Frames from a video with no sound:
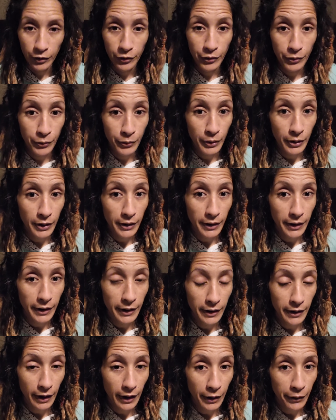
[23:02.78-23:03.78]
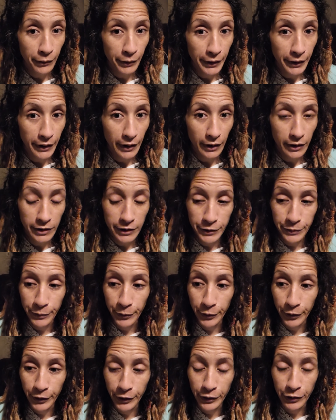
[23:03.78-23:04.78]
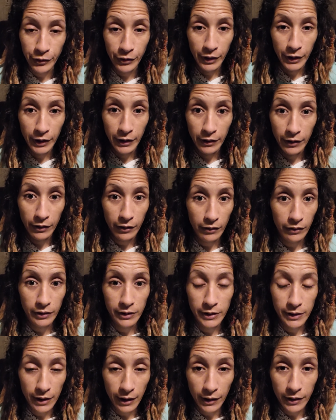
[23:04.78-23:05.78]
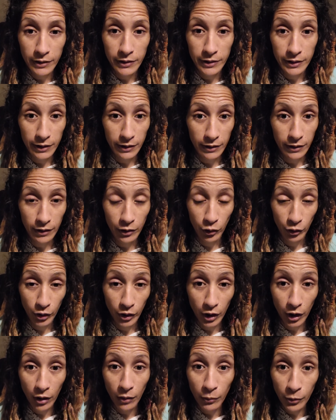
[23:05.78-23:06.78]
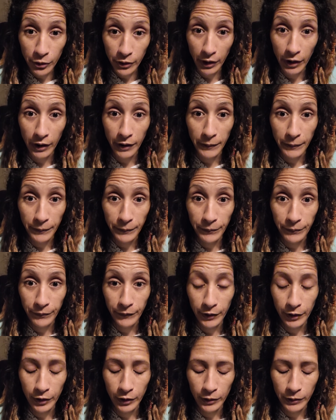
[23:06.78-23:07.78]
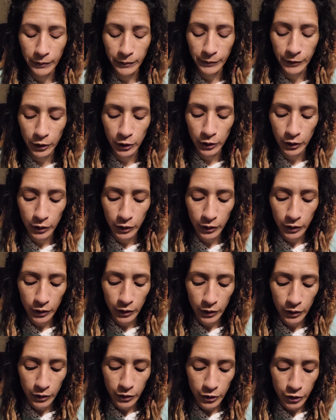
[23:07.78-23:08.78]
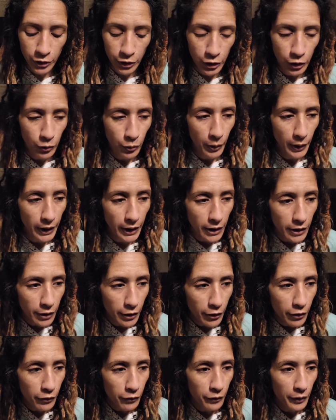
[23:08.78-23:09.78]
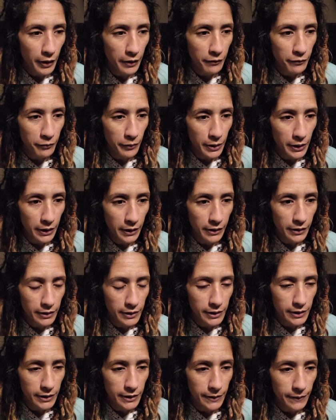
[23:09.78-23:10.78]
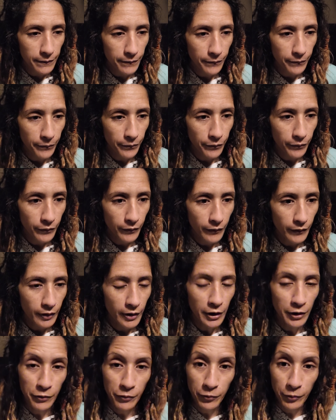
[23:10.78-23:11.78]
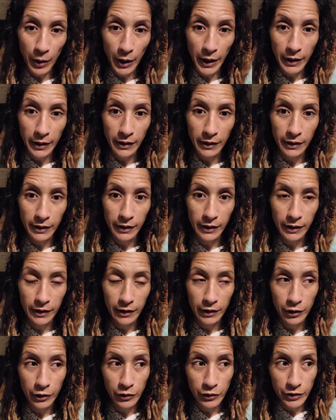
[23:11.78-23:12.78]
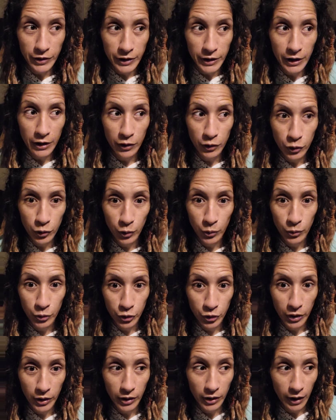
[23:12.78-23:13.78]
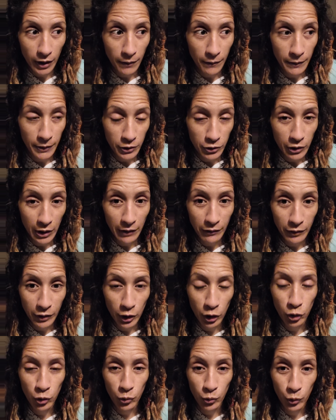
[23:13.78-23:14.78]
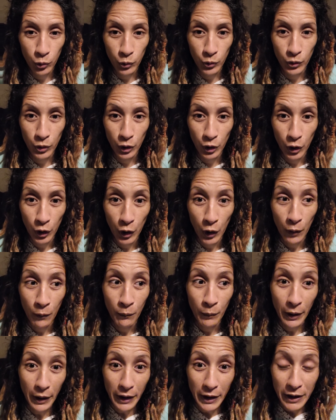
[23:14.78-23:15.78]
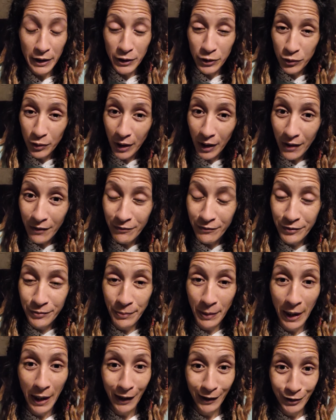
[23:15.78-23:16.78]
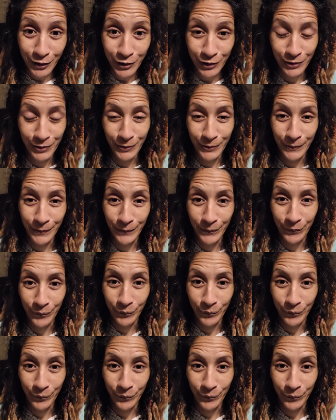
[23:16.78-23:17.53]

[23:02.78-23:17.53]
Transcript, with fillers: You're really getting irate at this point. You're like, this guy is gonna come or not, you know? So you wait another five minutes. Then finally you see the tow truck coming, driving down the road. But he drives past you.